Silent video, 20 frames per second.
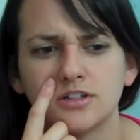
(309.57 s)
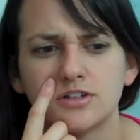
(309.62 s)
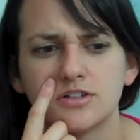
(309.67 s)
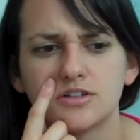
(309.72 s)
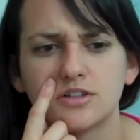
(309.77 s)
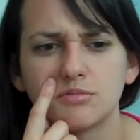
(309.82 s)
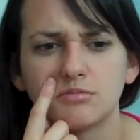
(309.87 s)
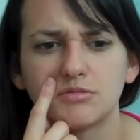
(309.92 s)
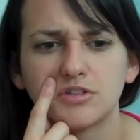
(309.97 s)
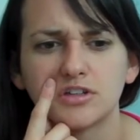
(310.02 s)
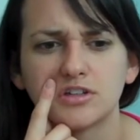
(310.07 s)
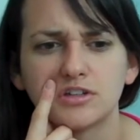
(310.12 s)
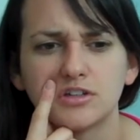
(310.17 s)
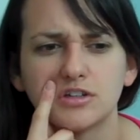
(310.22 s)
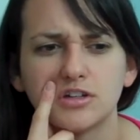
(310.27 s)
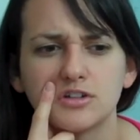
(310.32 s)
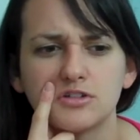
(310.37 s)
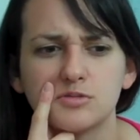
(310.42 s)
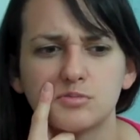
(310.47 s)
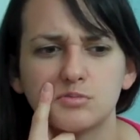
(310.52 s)
something,
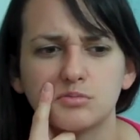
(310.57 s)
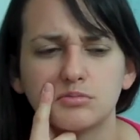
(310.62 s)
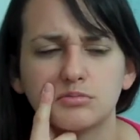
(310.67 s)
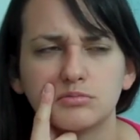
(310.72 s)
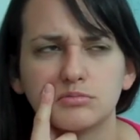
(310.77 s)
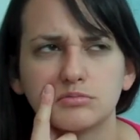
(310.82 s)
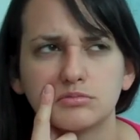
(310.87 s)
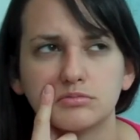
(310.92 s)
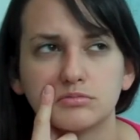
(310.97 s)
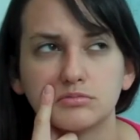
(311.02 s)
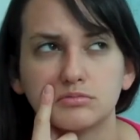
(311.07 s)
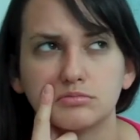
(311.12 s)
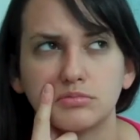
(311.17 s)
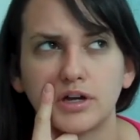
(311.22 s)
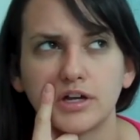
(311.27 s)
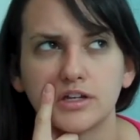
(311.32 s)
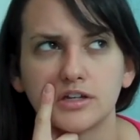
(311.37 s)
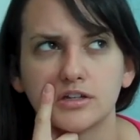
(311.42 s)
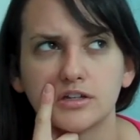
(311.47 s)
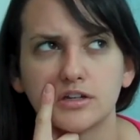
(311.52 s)
cusp,
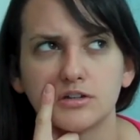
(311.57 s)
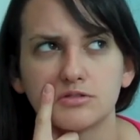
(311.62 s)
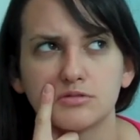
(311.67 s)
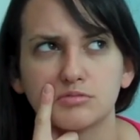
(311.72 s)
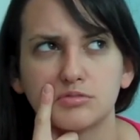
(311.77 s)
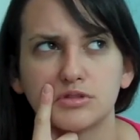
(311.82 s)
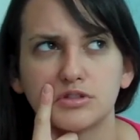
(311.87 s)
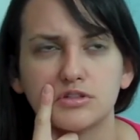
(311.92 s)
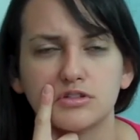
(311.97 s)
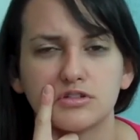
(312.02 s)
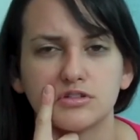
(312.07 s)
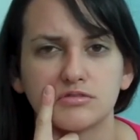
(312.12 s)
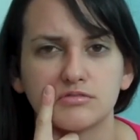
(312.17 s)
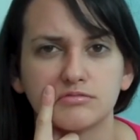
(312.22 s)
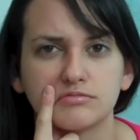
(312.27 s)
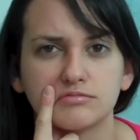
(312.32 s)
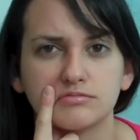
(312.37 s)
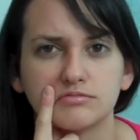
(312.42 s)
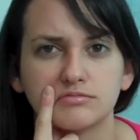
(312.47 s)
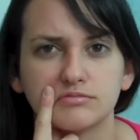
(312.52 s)
bicuspids.
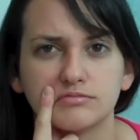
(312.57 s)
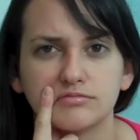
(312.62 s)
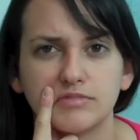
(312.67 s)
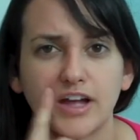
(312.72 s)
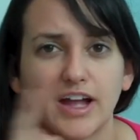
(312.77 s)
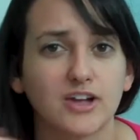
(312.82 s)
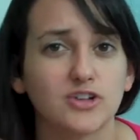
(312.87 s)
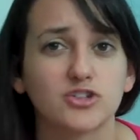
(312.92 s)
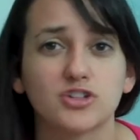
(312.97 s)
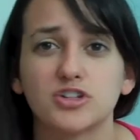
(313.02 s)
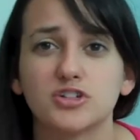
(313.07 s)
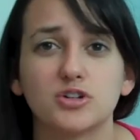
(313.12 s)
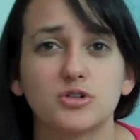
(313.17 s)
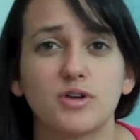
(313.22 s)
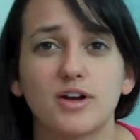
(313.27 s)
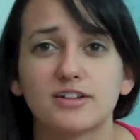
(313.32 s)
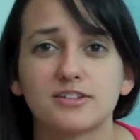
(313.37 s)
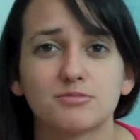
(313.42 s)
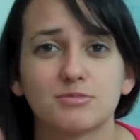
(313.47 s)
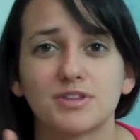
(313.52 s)
Actually, don't
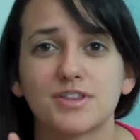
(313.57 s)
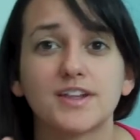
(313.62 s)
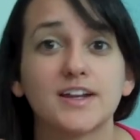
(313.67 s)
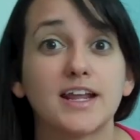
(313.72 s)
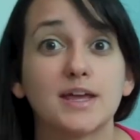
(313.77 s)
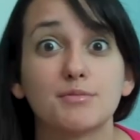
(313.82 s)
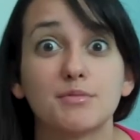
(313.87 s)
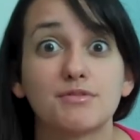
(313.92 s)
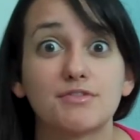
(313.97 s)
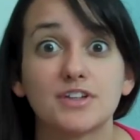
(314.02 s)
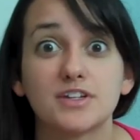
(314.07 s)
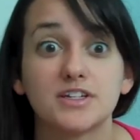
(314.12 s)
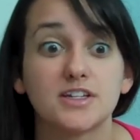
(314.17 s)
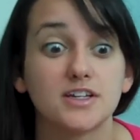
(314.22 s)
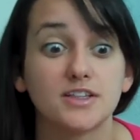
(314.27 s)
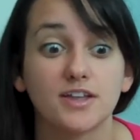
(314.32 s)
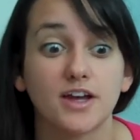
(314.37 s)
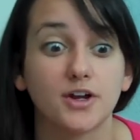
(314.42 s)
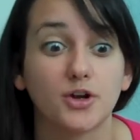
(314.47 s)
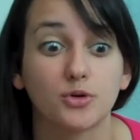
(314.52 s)
ask me the name of the
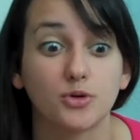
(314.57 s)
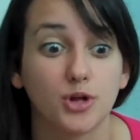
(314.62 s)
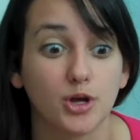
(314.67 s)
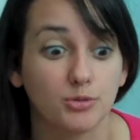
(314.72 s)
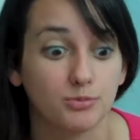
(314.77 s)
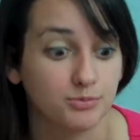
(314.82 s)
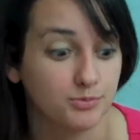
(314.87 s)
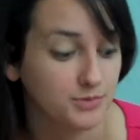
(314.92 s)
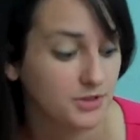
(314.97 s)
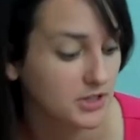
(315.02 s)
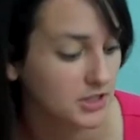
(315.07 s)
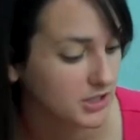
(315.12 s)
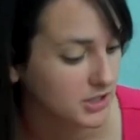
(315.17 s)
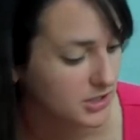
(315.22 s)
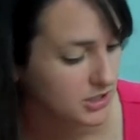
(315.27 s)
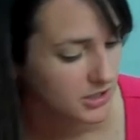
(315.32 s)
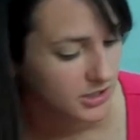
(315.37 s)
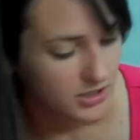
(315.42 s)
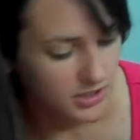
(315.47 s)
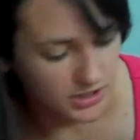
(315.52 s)
teeth, I don't
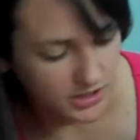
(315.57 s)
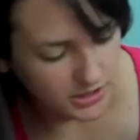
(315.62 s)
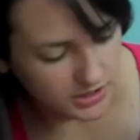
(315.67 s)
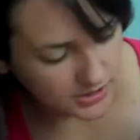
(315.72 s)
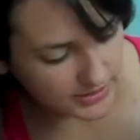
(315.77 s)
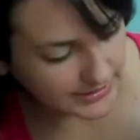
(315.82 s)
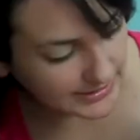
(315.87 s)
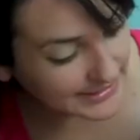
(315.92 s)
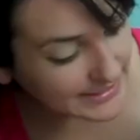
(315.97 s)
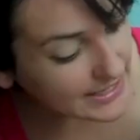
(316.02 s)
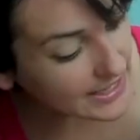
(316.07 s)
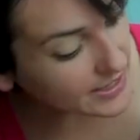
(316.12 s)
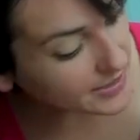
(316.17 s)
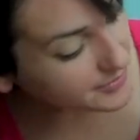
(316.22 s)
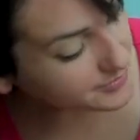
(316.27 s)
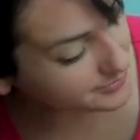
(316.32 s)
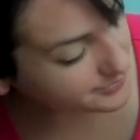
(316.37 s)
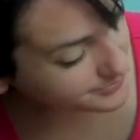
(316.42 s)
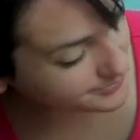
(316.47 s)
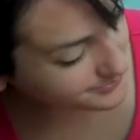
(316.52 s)
know. Yeah.
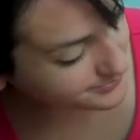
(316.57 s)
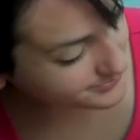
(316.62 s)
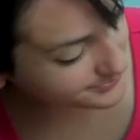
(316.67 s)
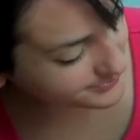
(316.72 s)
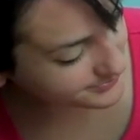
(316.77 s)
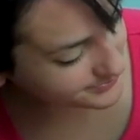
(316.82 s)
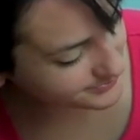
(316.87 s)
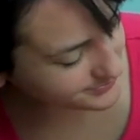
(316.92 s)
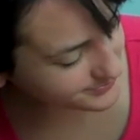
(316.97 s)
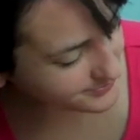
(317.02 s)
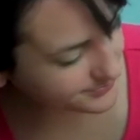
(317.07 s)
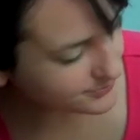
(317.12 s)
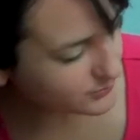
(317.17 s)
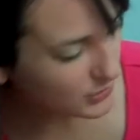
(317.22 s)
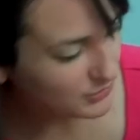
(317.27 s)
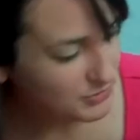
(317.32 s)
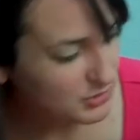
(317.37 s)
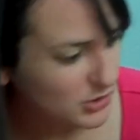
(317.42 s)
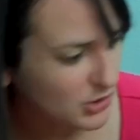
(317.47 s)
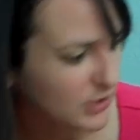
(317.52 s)
We'll
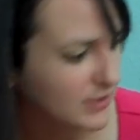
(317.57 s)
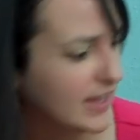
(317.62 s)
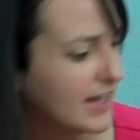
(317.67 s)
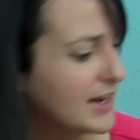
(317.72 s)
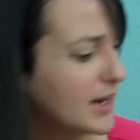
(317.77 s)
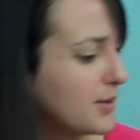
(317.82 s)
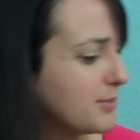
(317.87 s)
have to look that